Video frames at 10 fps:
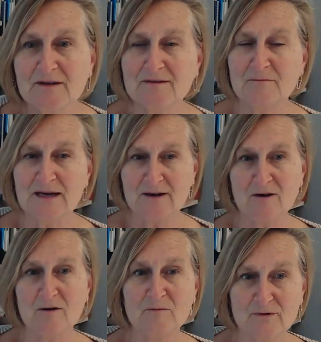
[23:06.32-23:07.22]
been my
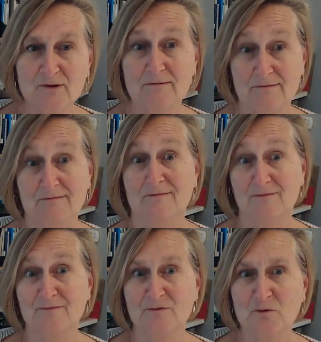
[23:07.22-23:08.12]
home for
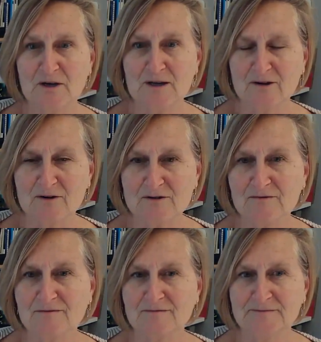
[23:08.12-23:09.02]
40 years.